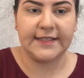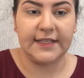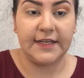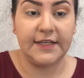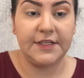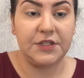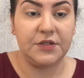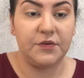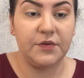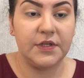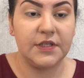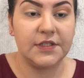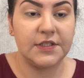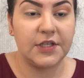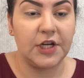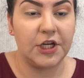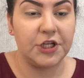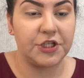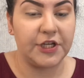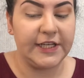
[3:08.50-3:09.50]
and I do want to
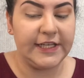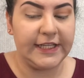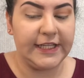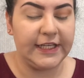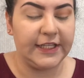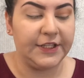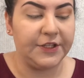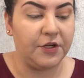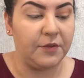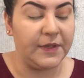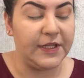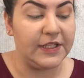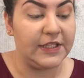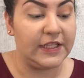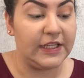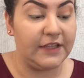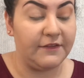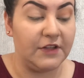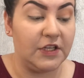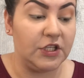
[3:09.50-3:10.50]
start trying to get a little bit
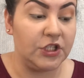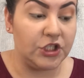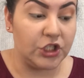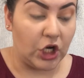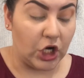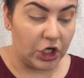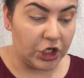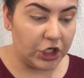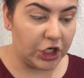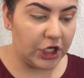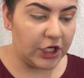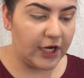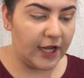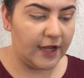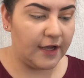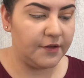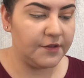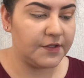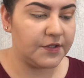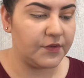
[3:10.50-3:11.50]
even darker
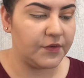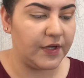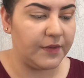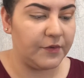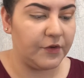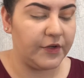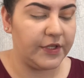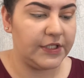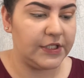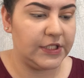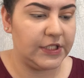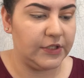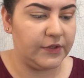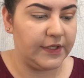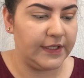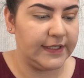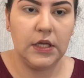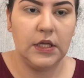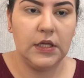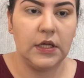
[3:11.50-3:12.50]
now. So what I'm going to do
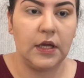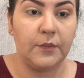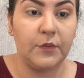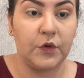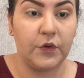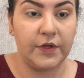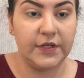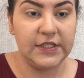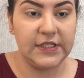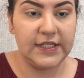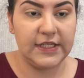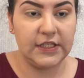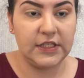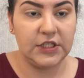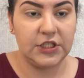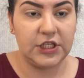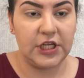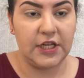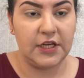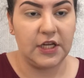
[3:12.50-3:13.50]
is I'm going to take
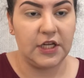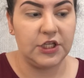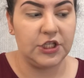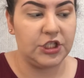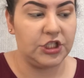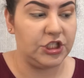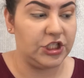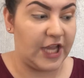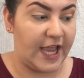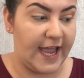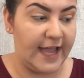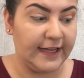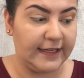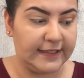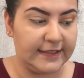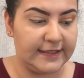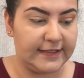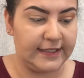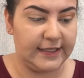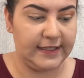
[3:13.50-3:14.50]
the shade
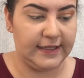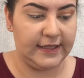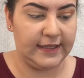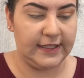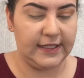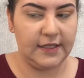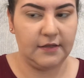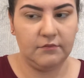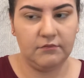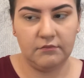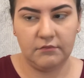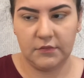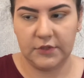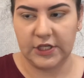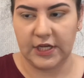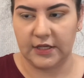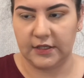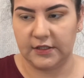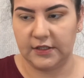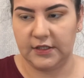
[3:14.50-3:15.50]
Jax in the
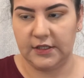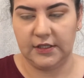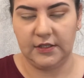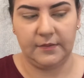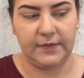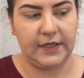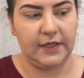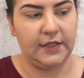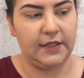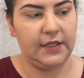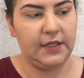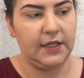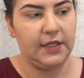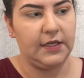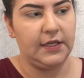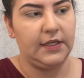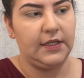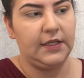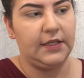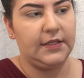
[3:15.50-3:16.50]
Jaclyn Hill palette
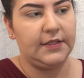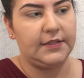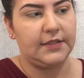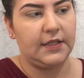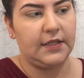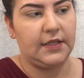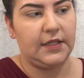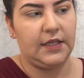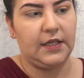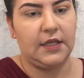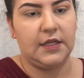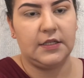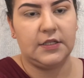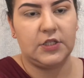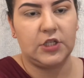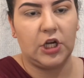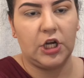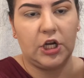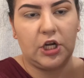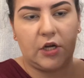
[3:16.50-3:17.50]
and it is the
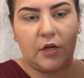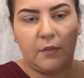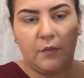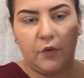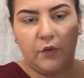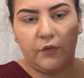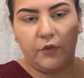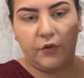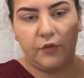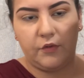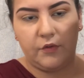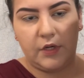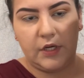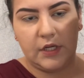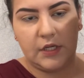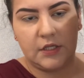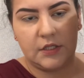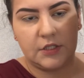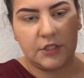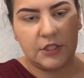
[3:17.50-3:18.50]
dark
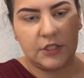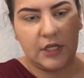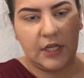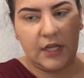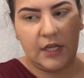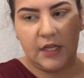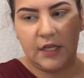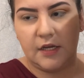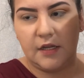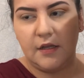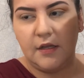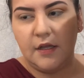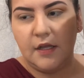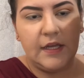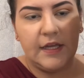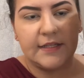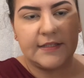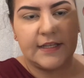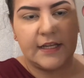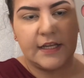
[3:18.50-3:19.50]
maroon shade.
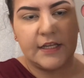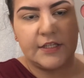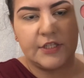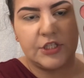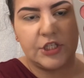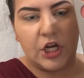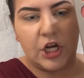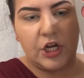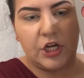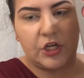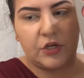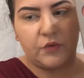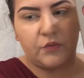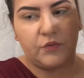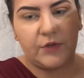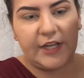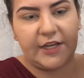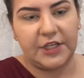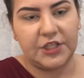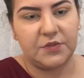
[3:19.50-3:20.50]
It's like a dark
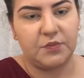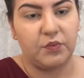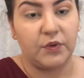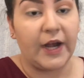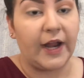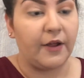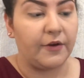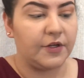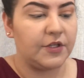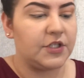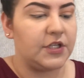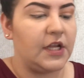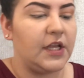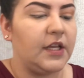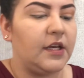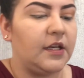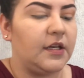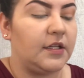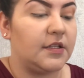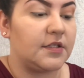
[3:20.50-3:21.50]
reddish brown
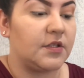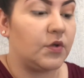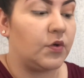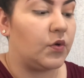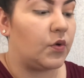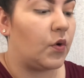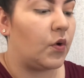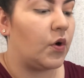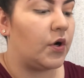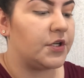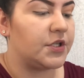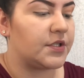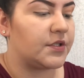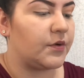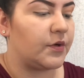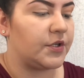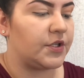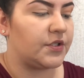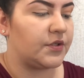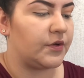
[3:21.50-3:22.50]
shade and it's gorgeous,
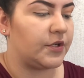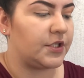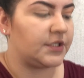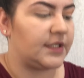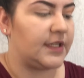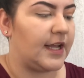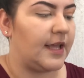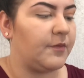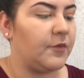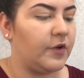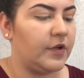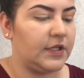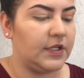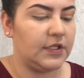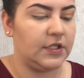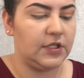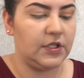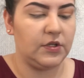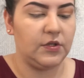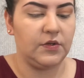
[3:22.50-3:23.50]
gorgeous, gorgeous. And I'm going
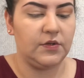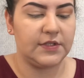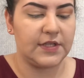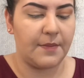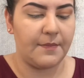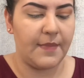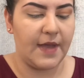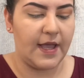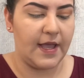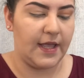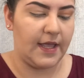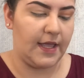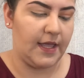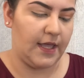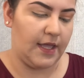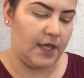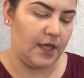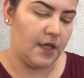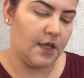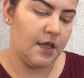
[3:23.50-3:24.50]
to use
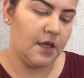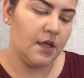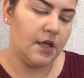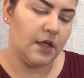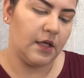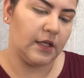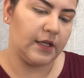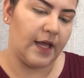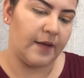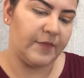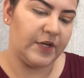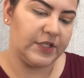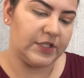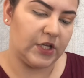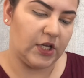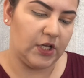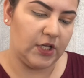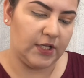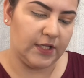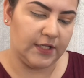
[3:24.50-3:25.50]
my Glamour
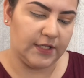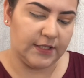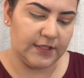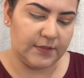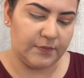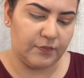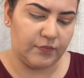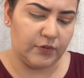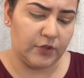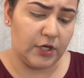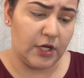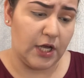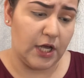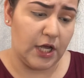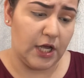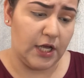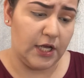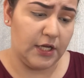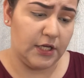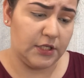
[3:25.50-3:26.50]
Dolls
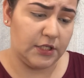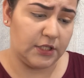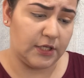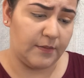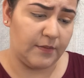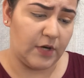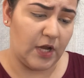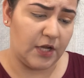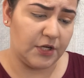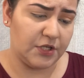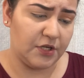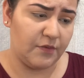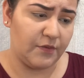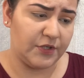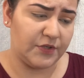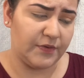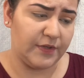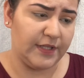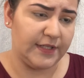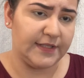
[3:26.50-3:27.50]
brush. I'm not sure
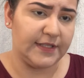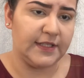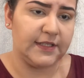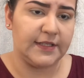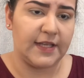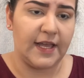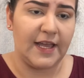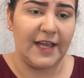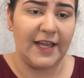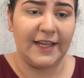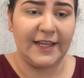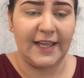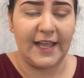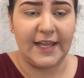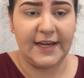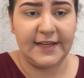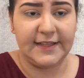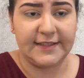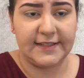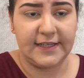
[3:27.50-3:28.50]
which one this is.
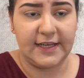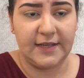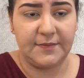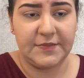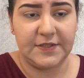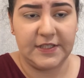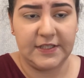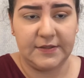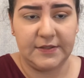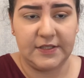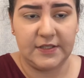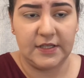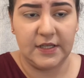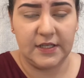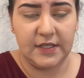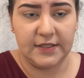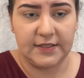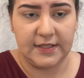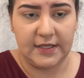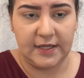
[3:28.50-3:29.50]
Again, it's an Ipsy
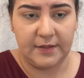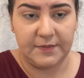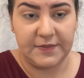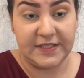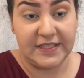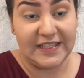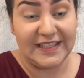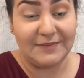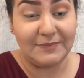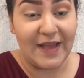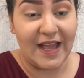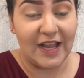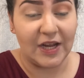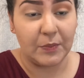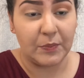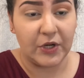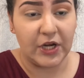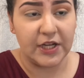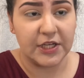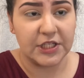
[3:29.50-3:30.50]
it's an Ipsy
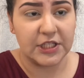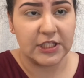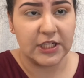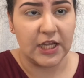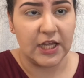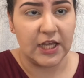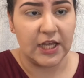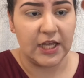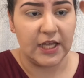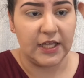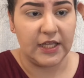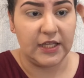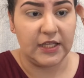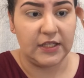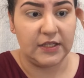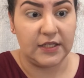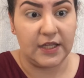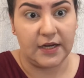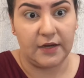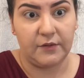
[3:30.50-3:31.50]
bag brush uh,
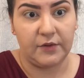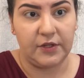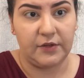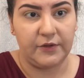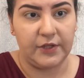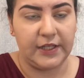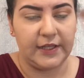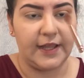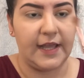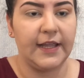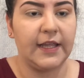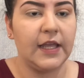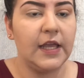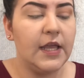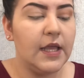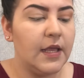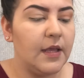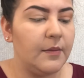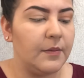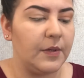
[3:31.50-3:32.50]
and that I really, really like.
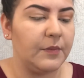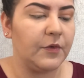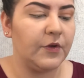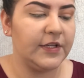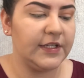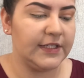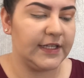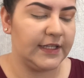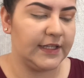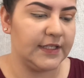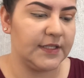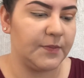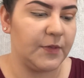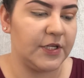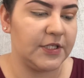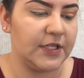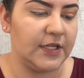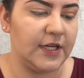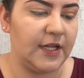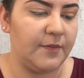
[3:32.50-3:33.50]
But I'm going to take this
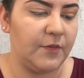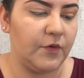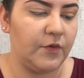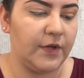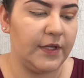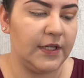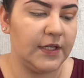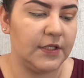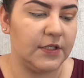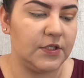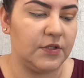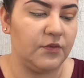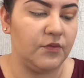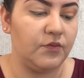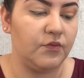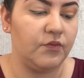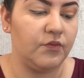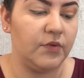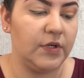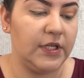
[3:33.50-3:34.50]
brush and I'm going
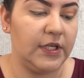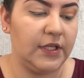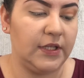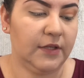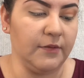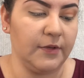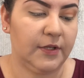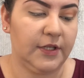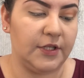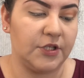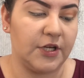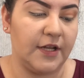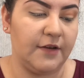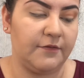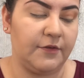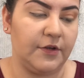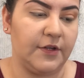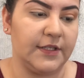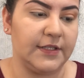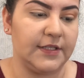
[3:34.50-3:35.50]
to really, really try
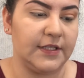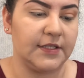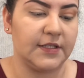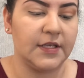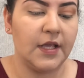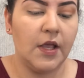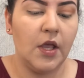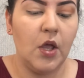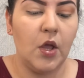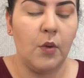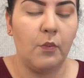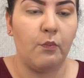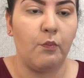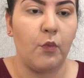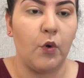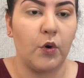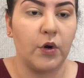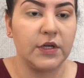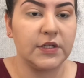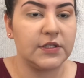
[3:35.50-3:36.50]
and focus this
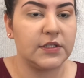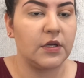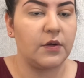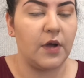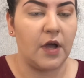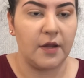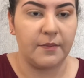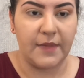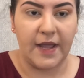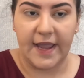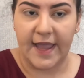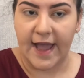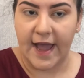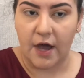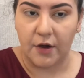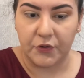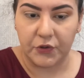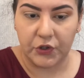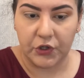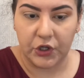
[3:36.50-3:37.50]
more so on my
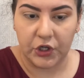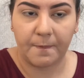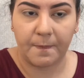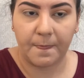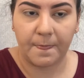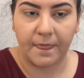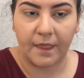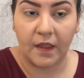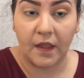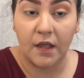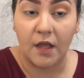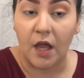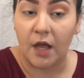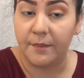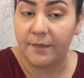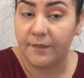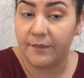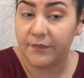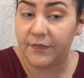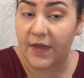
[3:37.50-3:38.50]
outer
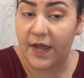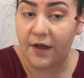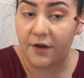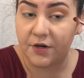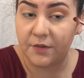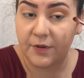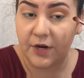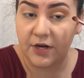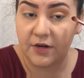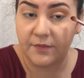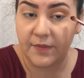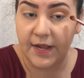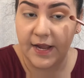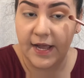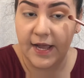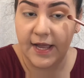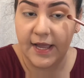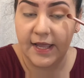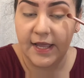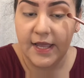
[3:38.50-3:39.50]
on the outer part of my
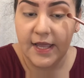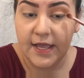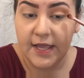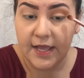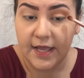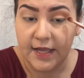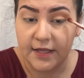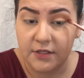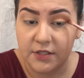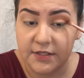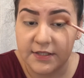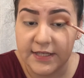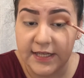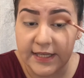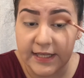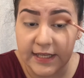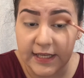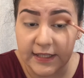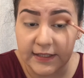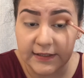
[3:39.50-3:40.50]
eye and just
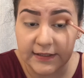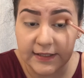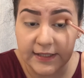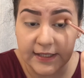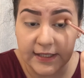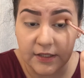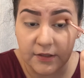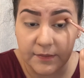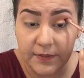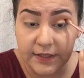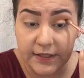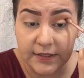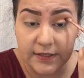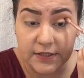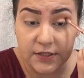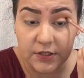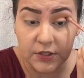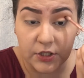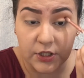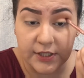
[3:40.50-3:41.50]
taking a little bit
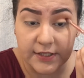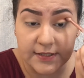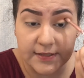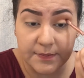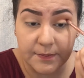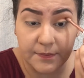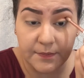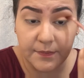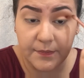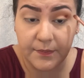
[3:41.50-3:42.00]
into the crease.